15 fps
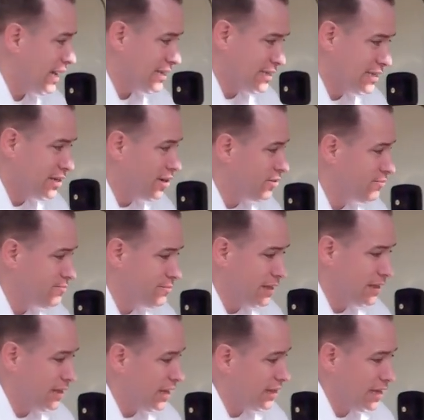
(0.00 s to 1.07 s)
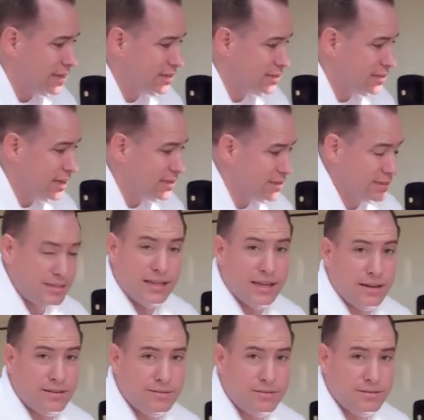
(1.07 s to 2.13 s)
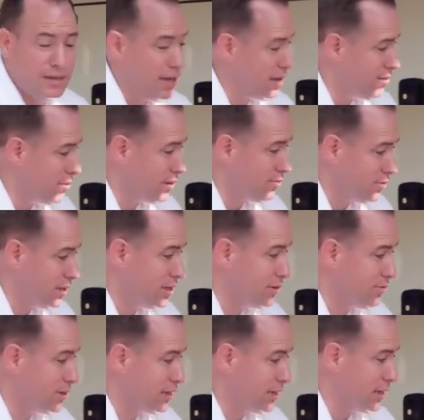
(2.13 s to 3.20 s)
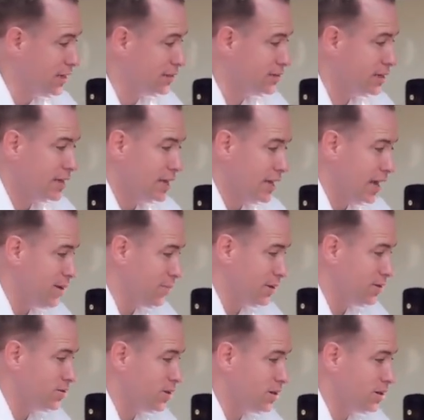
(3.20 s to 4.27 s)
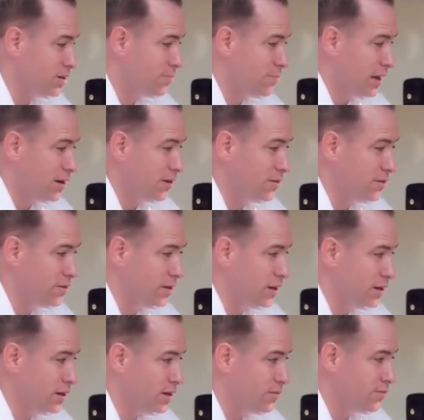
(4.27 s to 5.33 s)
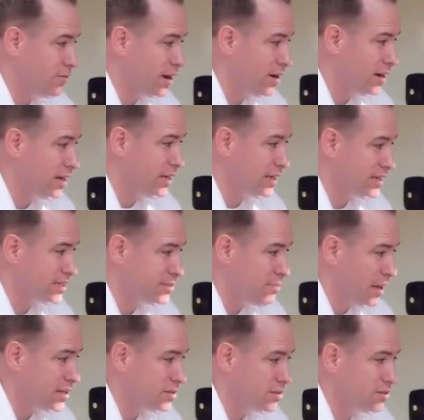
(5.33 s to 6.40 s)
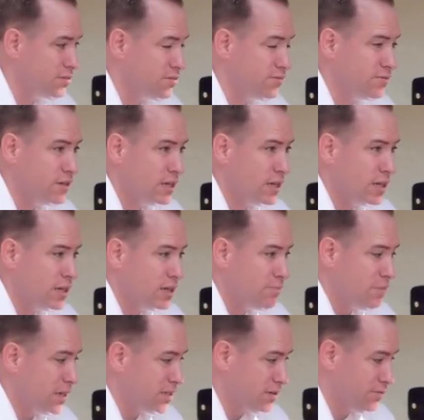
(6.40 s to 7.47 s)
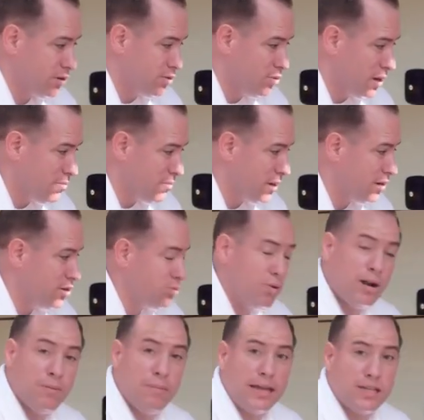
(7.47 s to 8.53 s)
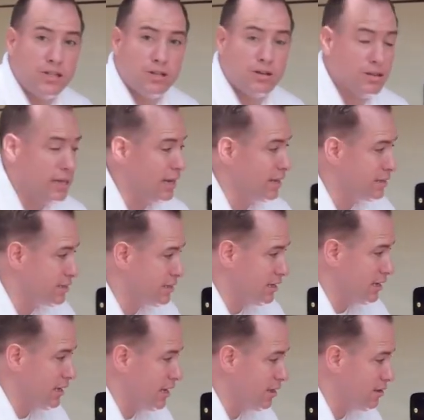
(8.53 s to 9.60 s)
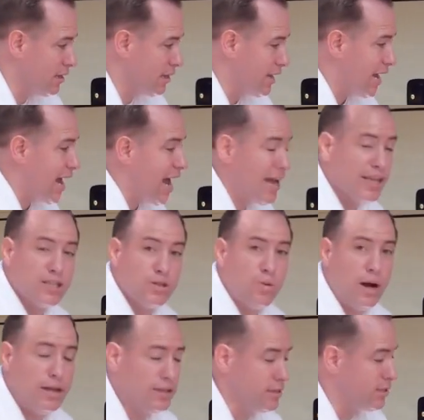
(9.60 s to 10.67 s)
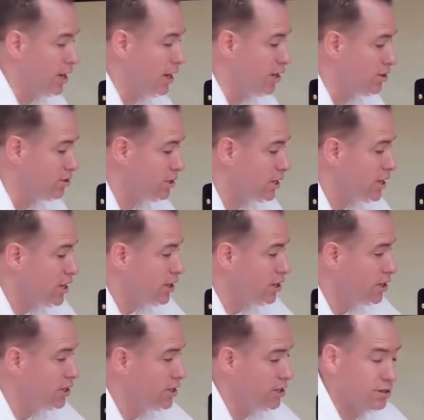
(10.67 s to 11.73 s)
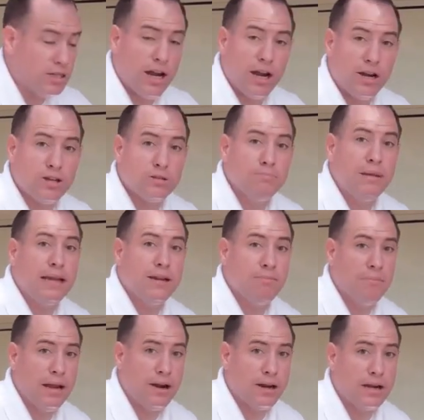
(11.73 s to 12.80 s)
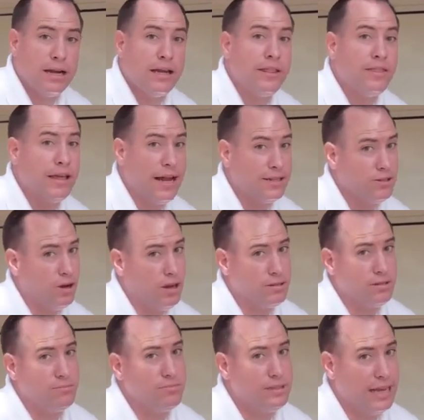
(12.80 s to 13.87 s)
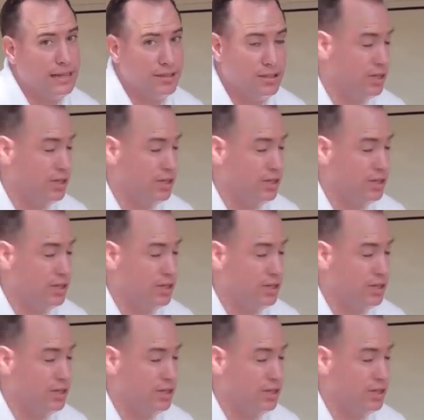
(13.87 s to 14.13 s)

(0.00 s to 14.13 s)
you know, that's a sin. I mean, it really is. I mean, you're talking about a very expensive piece of equipment. You want to make sure that it's sitting on the highest quality tires. Goodyear tires, made in America. That's awesome. That's